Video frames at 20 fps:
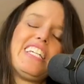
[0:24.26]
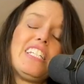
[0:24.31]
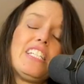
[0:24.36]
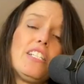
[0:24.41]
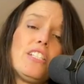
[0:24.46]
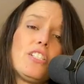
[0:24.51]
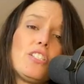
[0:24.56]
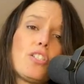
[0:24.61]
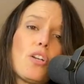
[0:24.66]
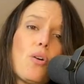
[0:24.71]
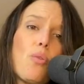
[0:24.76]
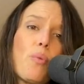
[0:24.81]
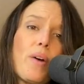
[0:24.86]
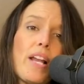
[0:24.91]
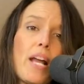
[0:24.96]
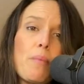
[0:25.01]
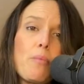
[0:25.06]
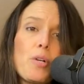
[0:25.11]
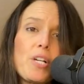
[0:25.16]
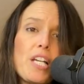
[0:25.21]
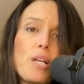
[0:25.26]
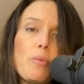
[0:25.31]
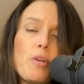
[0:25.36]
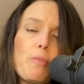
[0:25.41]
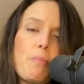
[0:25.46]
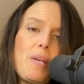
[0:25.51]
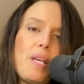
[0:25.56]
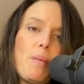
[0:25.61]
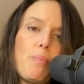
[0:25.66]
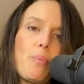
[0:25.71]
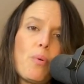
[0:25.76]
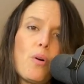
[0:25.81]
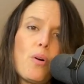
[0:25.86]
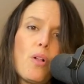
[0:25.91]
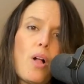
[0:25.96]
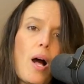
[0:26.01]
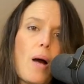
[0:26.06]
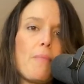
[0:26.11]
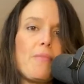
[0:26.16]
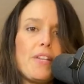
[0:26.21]
So when I'm working with
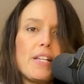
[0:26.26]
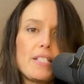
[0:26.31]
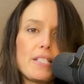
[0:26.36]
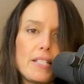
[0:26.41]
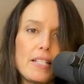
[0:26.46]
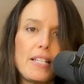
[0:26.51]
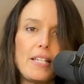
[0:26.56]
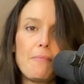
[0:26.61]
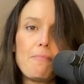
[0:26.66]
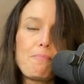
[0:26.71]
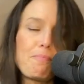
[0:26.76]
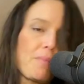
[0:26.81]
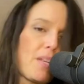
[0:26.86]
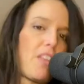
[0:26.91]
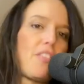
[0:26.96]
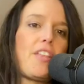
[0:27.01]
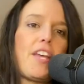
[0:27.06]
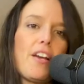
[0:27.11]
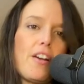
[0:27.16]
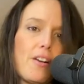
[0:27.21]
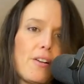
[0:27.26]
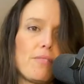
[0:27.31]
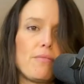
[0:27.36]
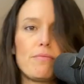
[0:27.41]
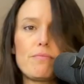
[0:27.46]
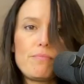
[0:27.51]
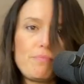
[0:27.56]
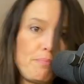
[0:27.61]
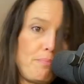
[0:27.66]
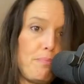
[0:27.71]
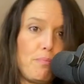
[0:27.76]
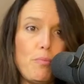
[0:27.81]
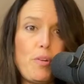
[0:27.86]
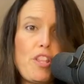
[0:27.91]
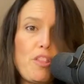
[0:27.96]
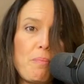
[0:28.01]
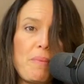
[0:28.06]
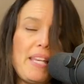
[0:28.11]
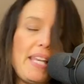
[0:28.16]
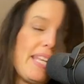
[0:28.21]
people, obviously, they're
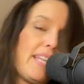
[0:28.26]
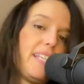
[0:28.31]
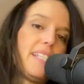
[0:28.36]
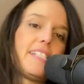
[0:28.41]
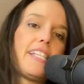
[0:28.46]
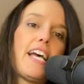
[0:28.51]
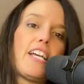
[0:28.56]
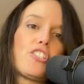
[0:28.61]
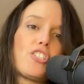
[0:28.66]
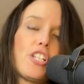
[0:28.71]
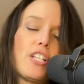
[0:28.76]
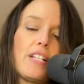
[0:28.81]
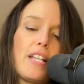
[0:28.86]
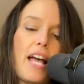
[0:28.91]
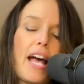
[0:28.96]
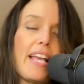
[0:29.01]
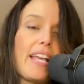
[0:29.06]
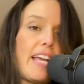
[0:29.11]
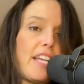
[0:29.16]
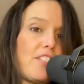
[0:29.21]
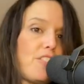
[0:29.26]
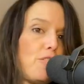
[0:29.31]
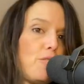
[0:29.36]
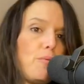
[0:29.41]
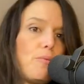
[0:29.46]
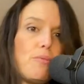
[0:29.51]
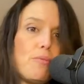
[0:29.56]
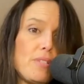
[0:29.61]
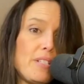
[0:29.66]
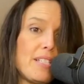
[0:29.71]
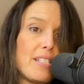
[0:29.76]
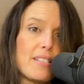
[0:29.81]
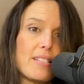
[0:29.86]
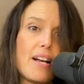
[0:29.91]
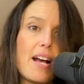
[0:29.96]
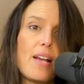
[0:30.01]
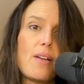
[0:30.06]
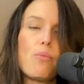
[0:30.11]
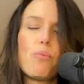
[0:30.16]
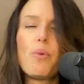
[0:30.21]
with me in a session. I get to
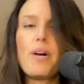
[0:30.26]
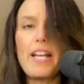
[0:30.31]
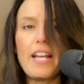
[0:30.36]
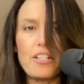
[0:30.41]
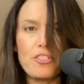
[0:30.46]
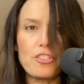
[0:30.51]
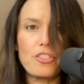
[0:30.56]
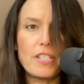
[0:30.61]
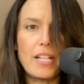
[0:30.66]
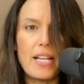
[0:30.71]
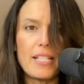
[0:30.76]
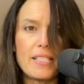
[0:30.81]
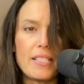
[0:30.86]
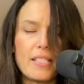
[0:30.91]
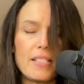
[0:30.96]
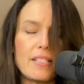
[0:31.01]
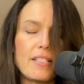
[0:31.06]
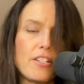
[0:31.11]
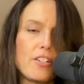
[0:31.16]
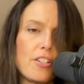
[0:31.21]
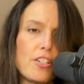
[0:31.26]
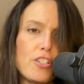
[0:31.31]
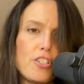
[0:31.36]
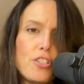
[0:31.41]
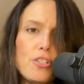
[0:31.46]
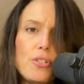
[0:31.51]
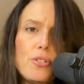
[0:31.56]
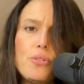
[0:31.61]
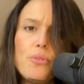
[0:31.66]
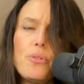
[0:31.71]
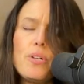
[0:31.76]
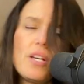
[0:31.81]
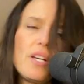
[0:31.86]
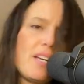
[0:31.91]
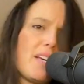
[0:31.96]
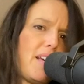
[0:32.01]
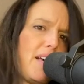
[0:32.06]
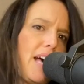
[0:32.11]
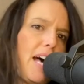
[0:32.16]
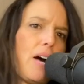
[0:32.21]
decide what exercises they're going to do,
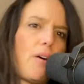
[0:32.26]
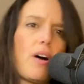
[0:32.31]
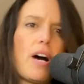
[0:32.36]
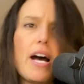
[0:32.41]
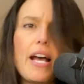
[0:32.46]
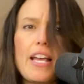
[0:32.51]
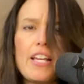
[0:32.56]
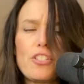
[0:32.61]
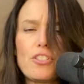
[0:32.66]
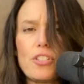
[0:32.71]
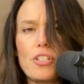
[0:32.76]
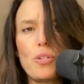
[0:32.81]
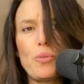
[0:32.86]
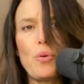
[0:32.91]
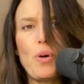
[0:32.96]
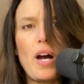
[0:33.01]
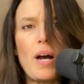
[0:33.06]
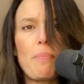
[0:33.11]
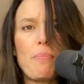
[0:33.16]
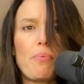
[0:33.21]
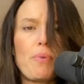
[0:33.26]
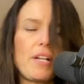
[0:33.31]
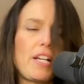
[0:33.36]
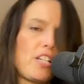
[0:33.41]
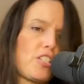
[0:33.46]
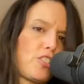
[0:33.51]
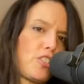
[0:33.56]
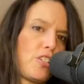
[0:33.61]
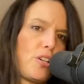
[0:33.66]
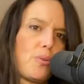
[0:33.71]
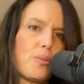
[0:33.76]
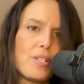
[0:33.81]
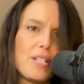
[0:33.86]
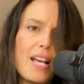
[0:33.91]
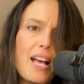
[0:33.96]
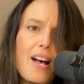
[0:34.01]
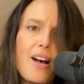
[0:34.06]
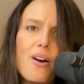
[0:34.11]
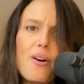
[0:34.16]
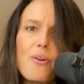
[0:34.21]
how high I should go up, when I should go
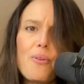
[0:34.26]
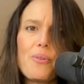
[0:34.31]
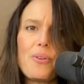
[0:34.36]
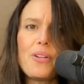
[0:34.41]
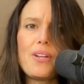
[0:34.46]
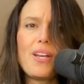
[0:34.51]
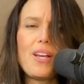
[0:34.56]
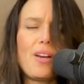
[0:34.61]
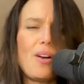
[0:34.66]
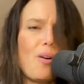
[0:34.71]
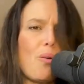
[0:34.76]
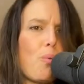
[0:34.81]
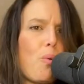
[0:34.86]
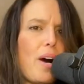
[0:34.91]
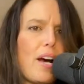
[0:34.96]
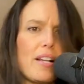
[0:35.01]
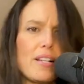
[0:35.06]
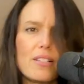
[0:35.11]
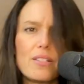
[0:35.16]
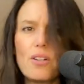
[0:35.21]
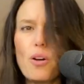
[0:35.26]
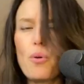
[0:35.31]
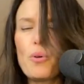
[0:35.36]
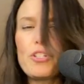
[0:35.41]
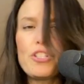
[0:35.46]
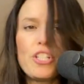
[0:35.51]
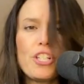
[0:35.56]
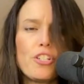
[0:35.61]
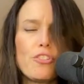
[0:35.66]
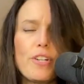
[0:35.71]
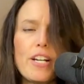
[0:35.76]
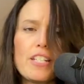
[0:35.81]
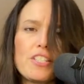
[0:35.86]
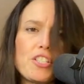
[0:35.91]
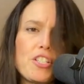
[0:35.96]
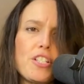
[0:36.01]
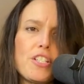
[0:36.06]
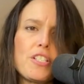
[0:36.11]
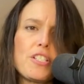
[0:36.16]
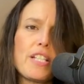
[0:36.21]
down, what coaching
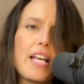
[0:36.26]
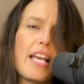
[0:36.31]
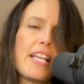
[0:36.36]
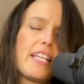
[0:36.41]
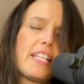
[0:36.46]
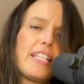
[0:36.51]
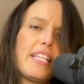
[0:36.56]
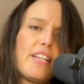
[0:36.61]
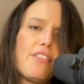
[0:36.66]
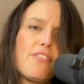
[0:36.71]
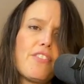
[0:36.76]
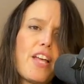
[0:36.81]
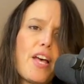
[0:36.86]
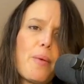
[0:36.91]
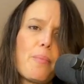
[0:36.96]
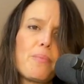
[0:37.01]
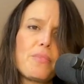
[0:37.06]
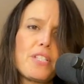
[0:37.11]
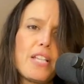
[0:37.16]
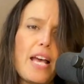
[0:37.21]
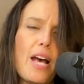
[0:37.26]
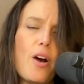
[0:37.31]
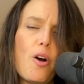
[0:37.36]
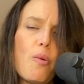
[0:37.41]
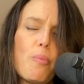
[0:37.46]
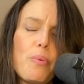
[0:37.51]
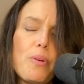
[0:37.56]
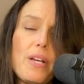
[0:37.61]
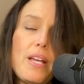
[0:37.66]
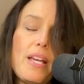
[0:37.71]
directions I could give them to help.